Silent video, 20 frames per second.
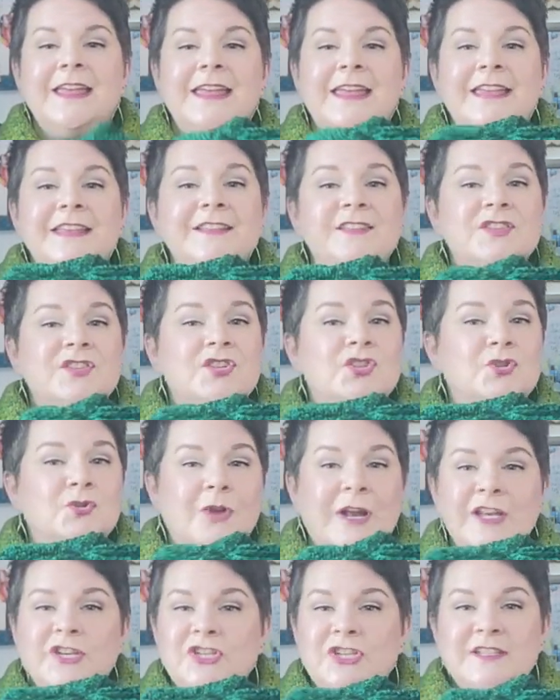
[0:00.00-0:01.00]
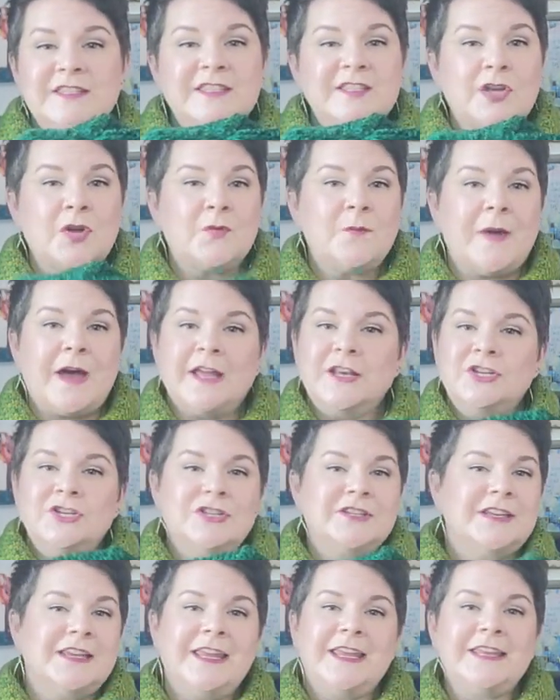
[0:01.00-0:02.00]
it stretches so
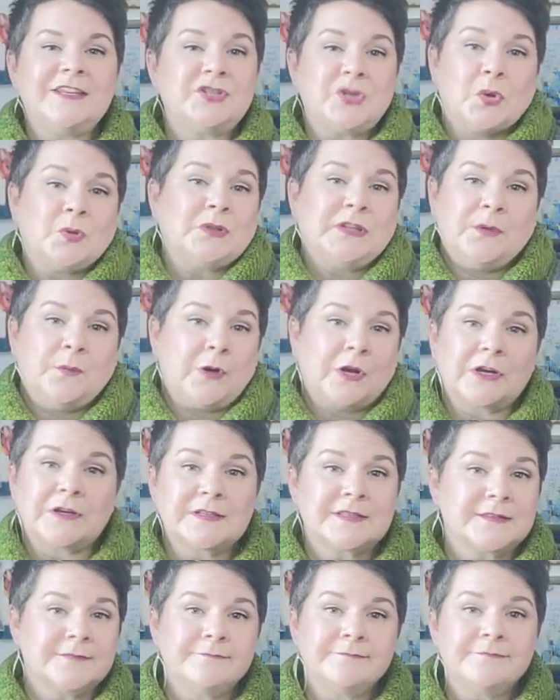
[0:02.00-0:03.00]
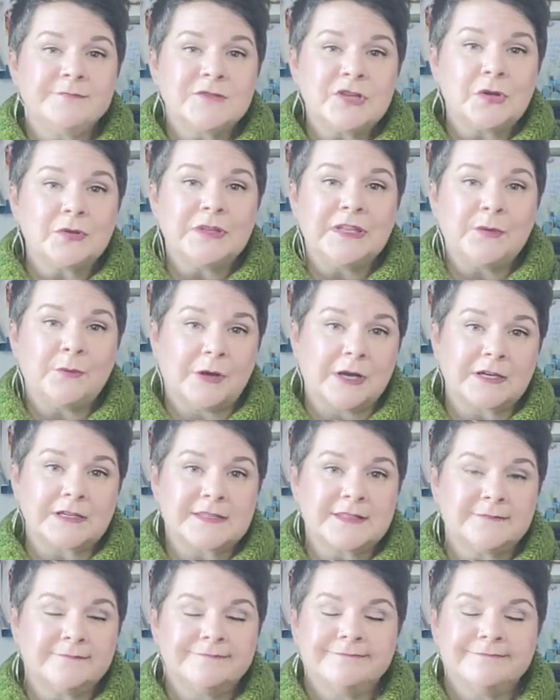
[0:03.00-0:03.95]
much, it totally works. Totally works.